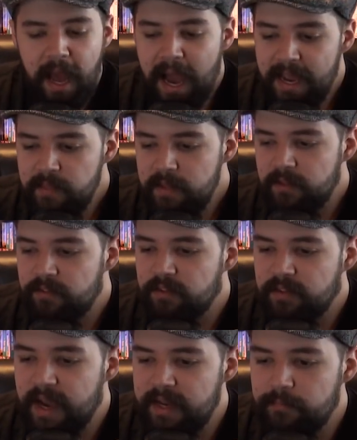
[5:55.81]
I think this
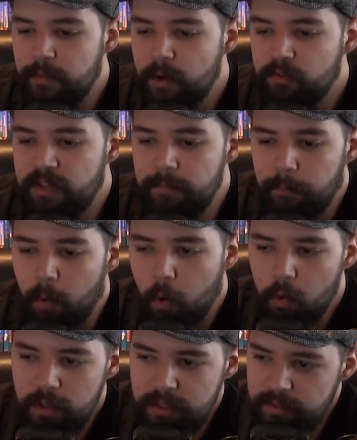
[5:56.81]
is kind of the most
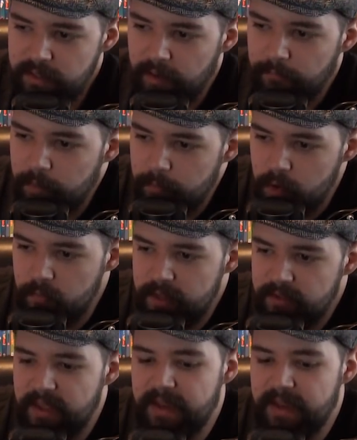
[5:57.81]
important of the movies.